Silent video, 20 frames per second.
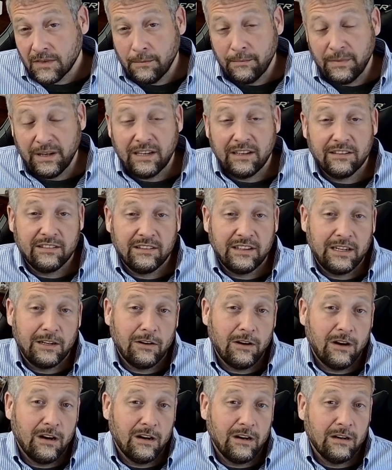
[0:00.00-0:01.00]
Because
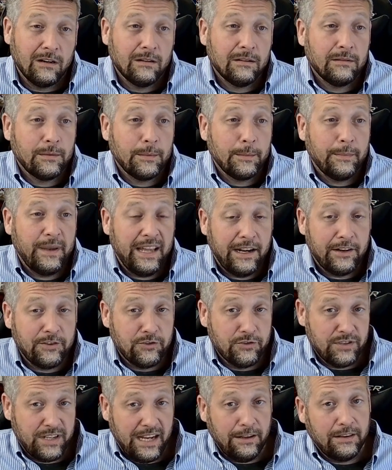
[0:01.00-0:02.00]
there are
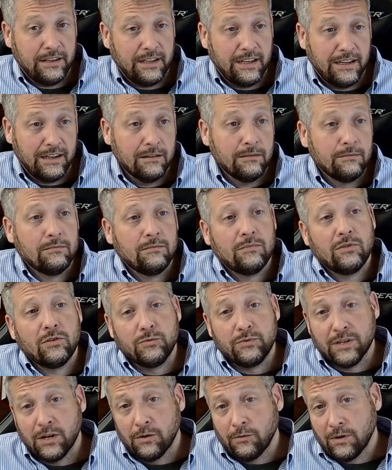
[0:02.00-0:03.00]
managers out there
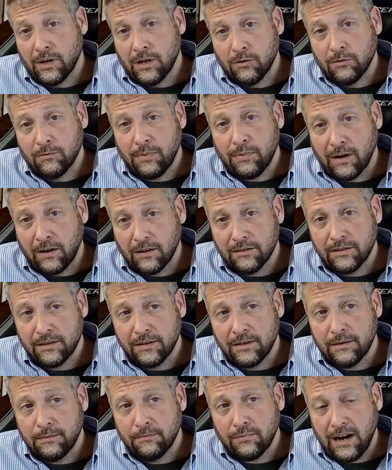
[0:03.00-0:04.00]
who don't own part of
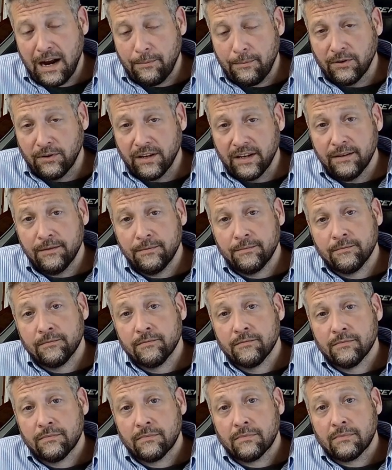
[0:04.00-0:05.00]
the property
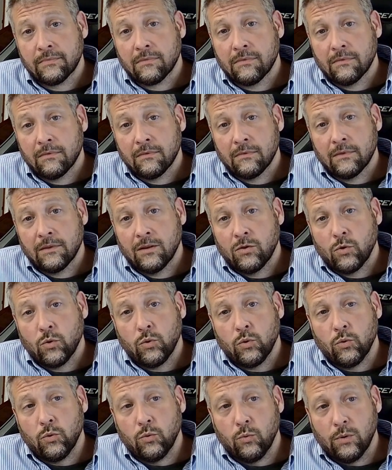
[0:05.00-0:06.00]

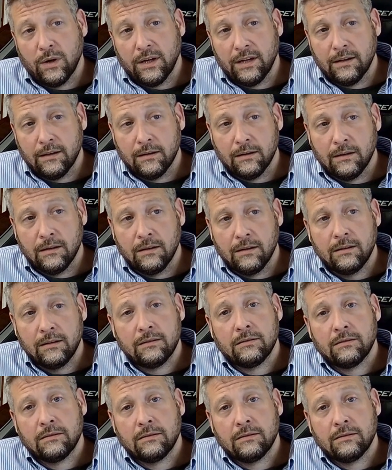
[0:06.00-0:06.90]
who will